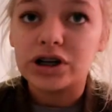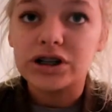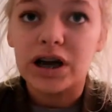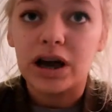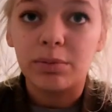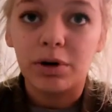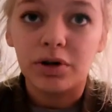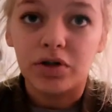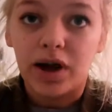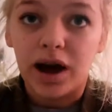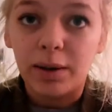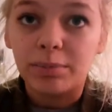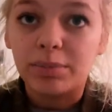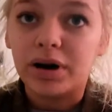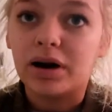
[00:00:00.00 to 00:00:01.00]
sad about
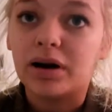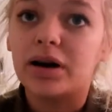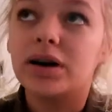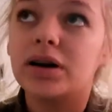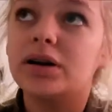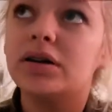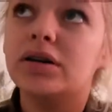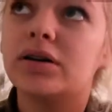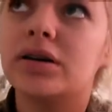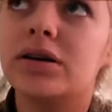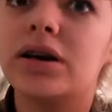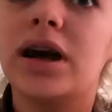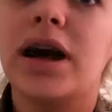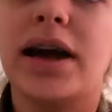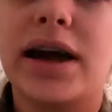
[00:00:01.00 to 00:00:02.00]
that, but
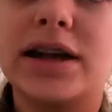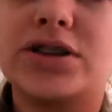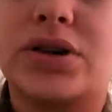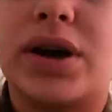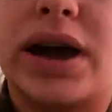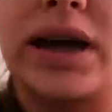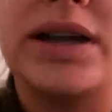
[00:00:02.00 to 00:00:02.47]
it's okay.